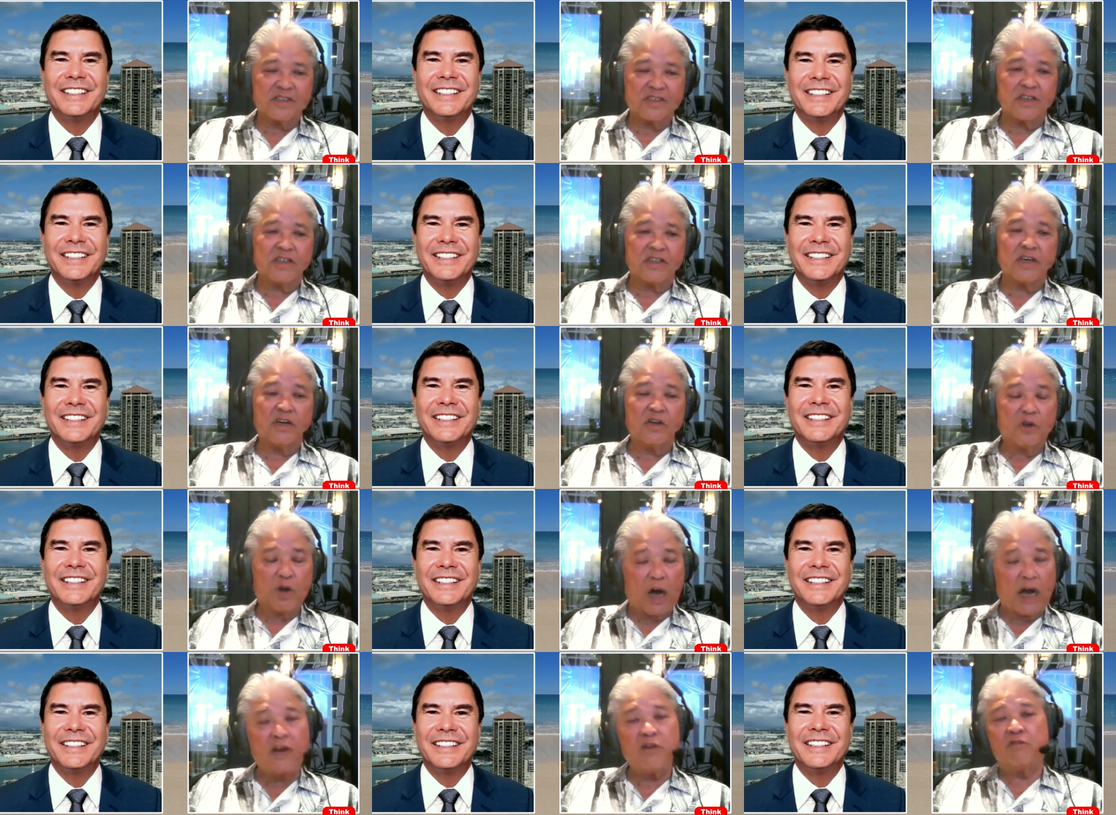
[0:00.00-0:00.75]
Speaker 1: said,
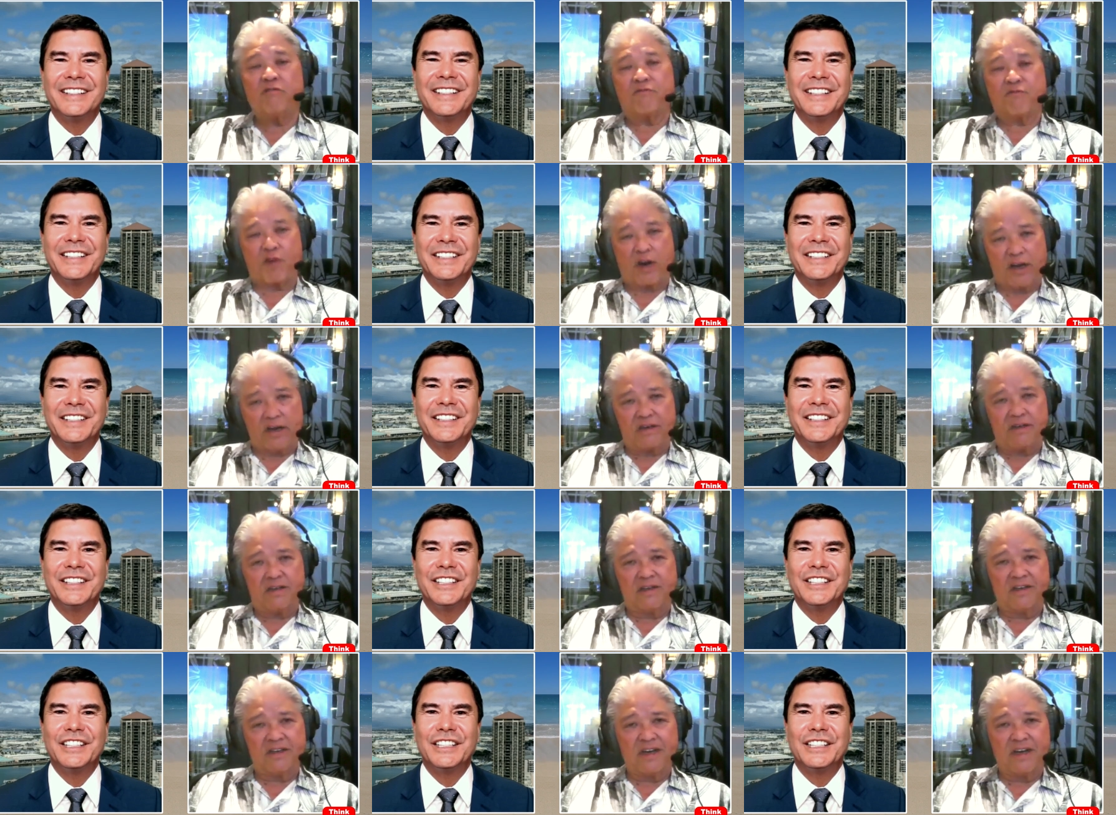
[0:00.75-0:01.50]
you know, I know Frank.
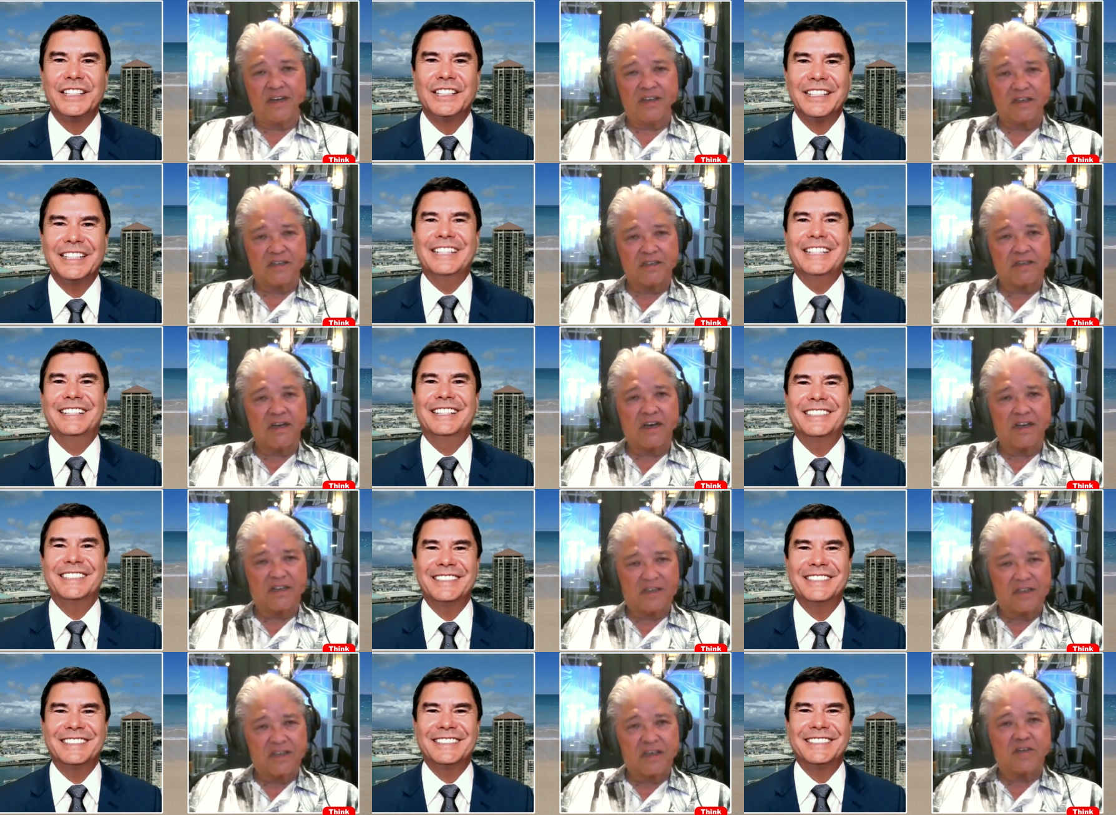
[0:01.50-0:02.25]

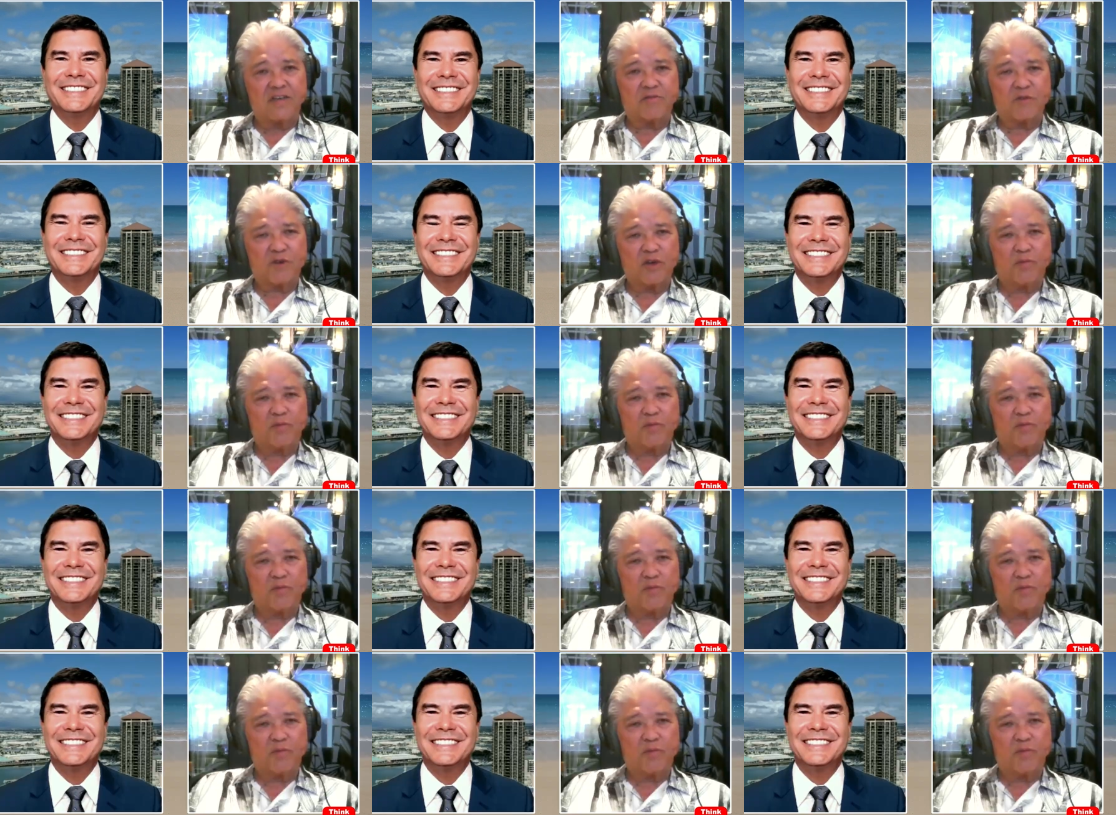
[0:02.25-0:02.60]
I can get